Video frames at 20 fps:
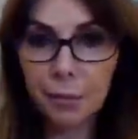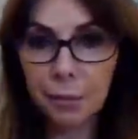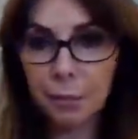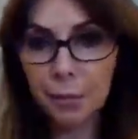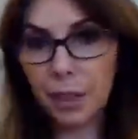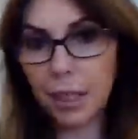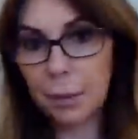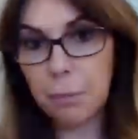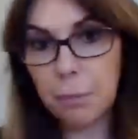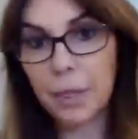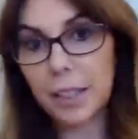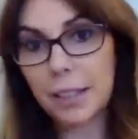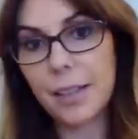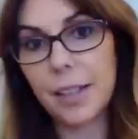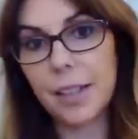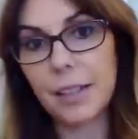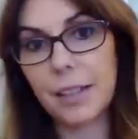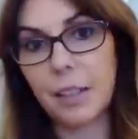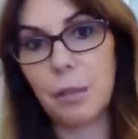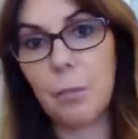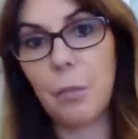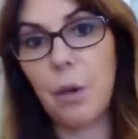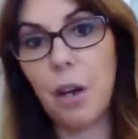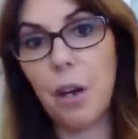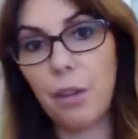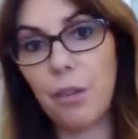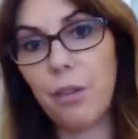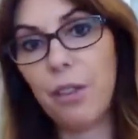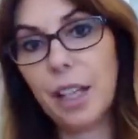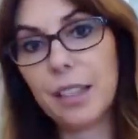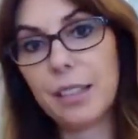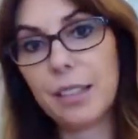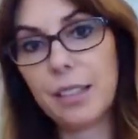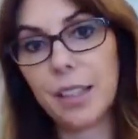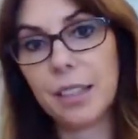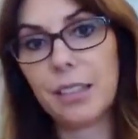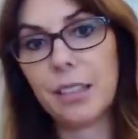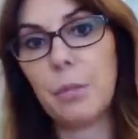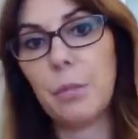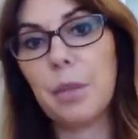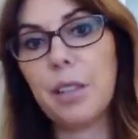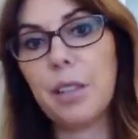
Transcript: limbic system, our fear system, is